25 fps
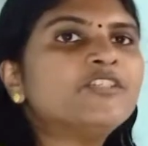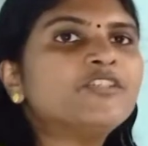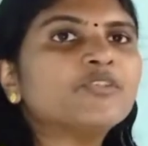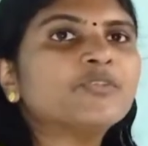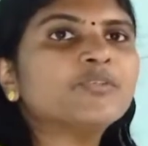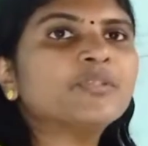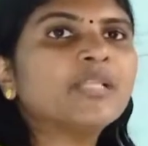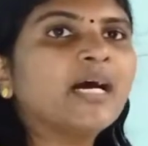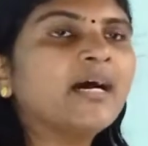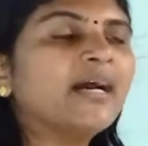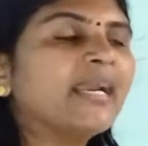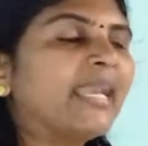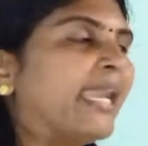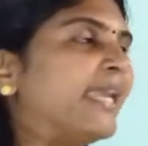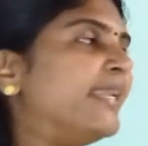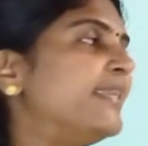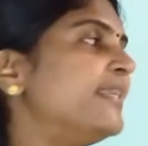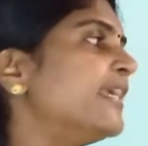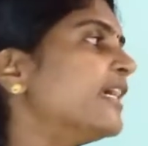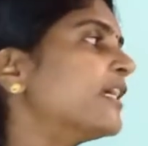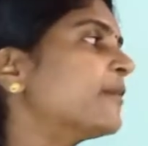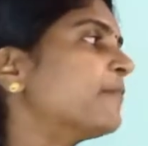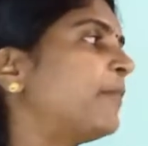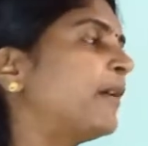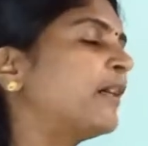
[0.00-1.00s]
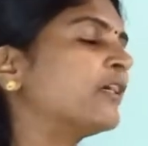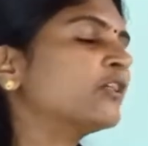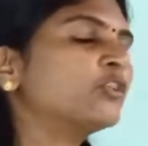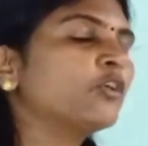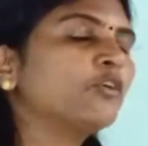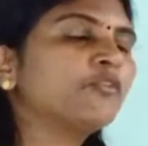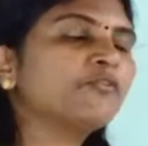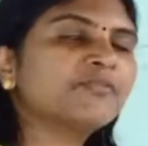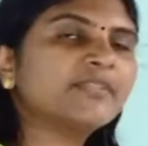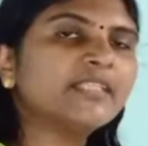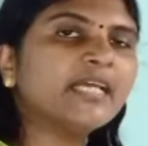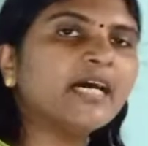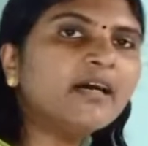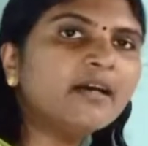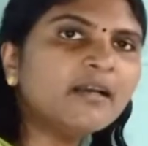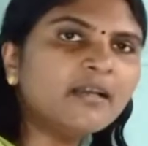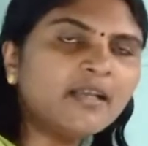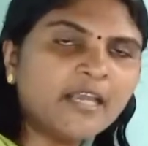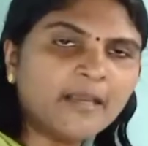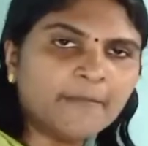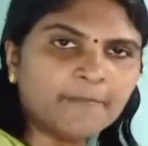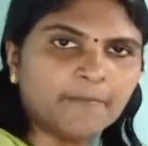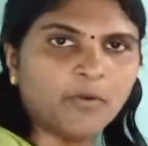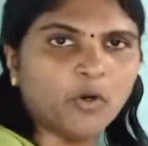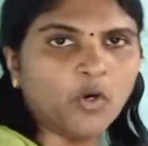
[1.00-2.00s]
to the entire part of the
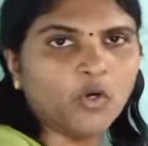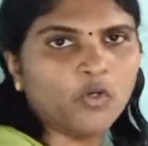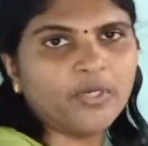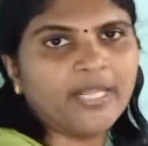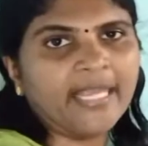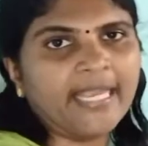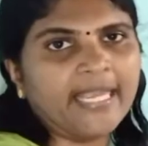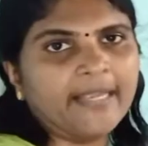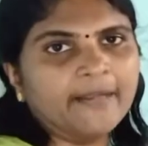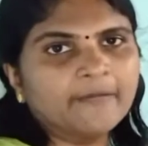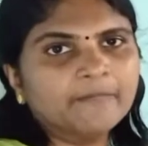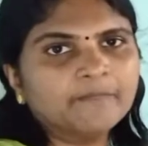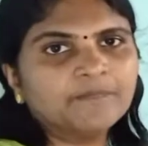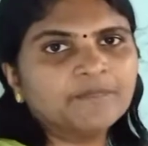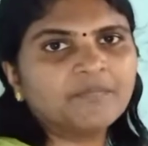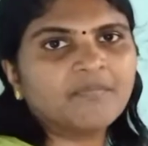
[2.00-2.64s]
body.